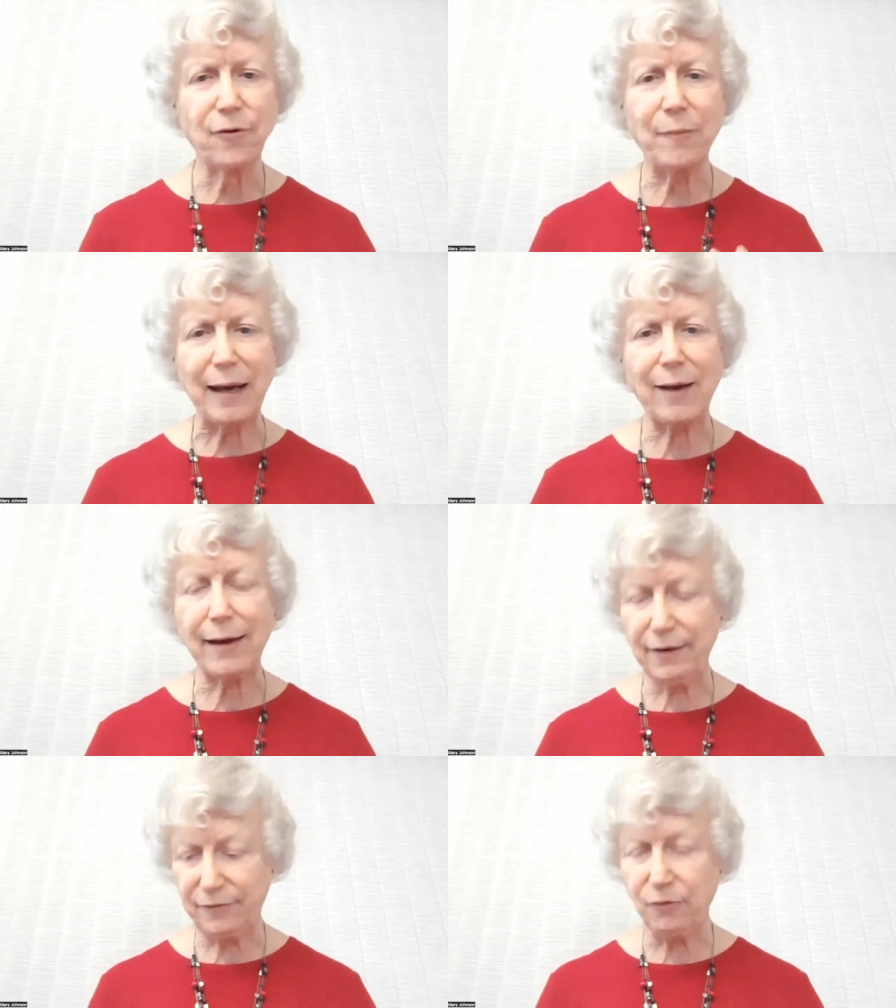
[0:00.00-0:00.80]
for my
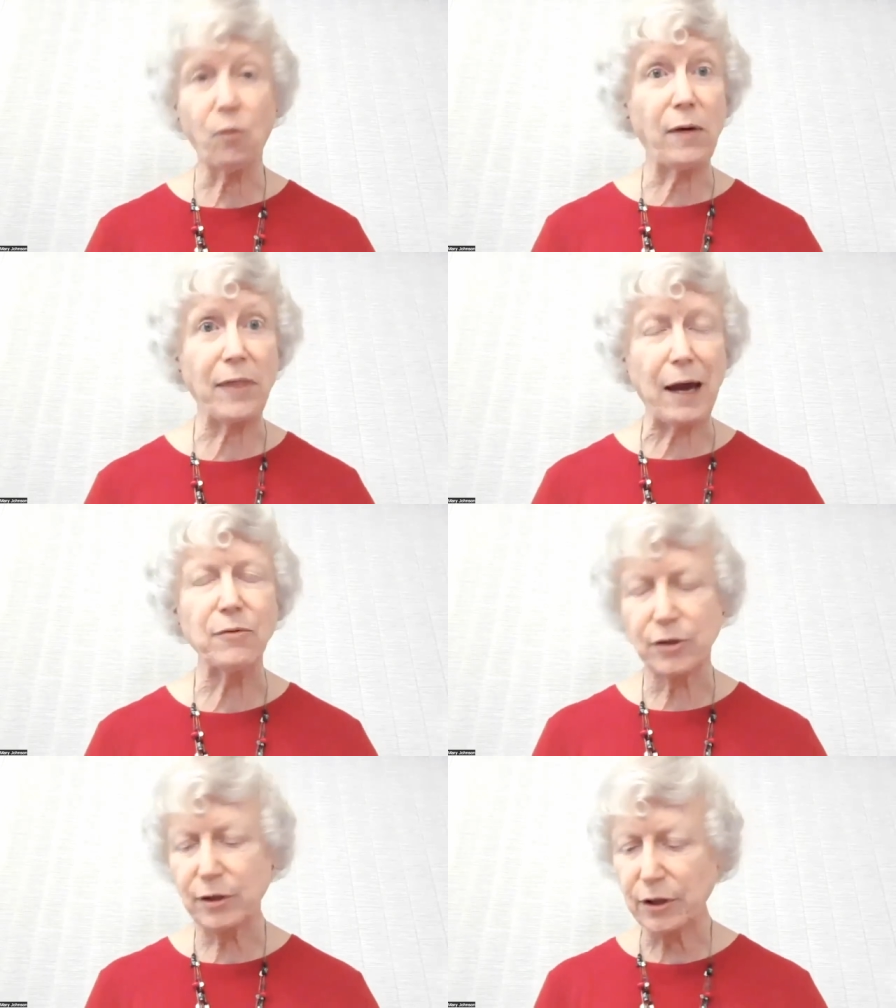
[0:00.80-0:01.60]
life or where
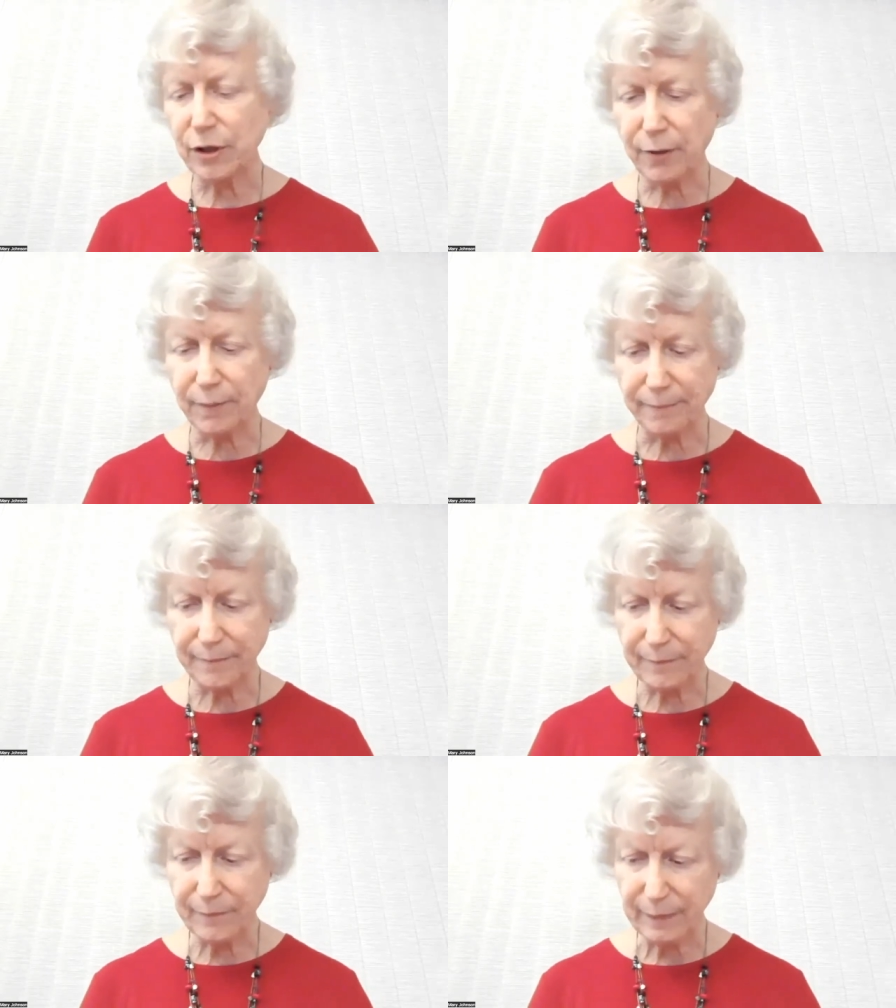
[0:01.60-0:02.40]
that was going to go.
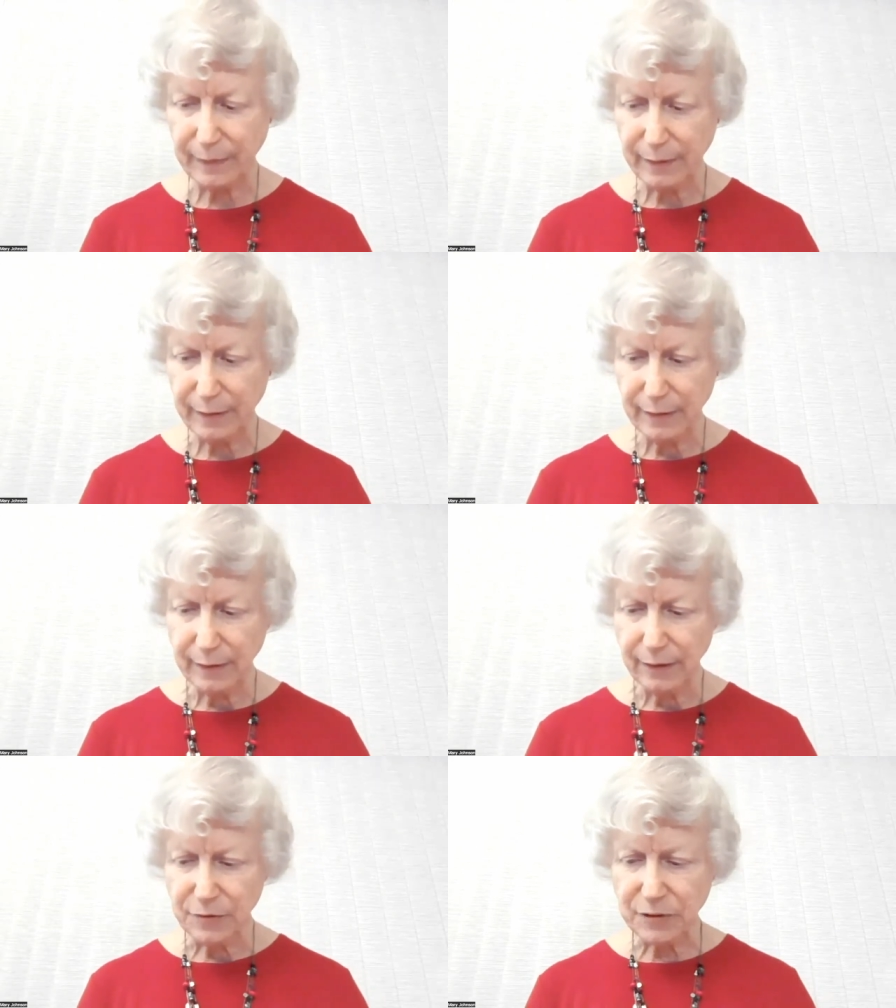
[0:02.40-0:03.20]

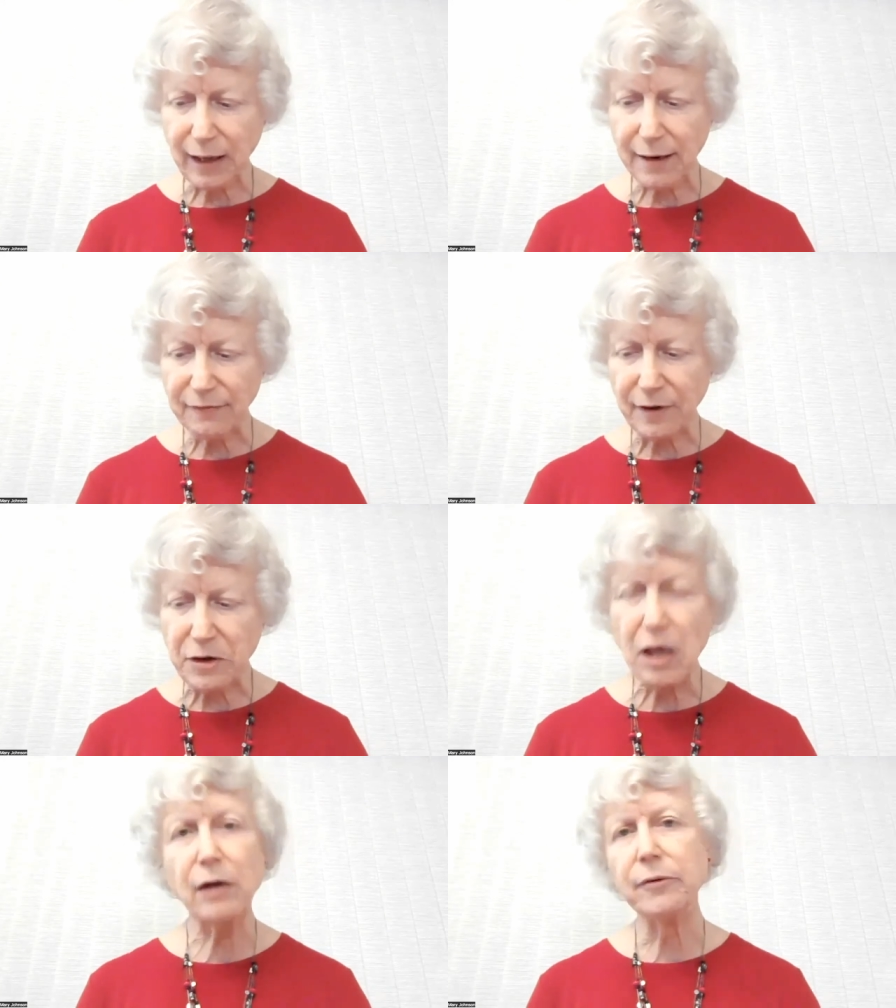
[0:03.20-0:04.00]
There was a lot of
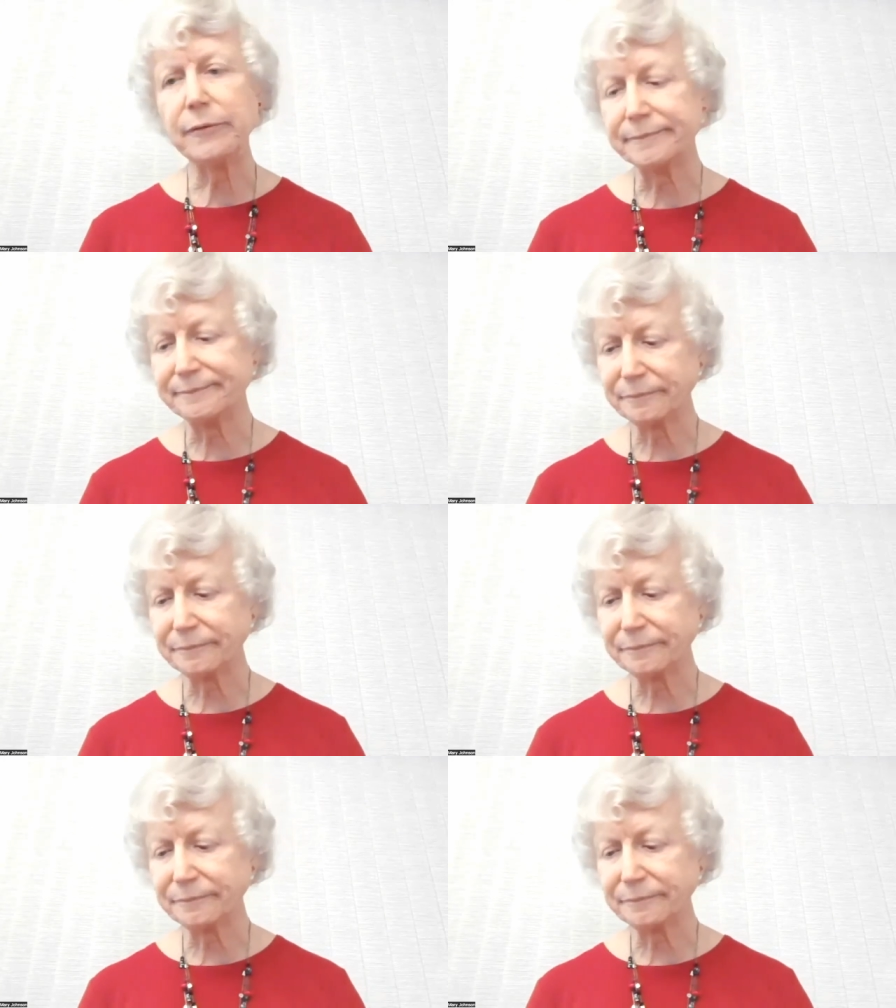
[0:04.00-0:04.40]
unknown.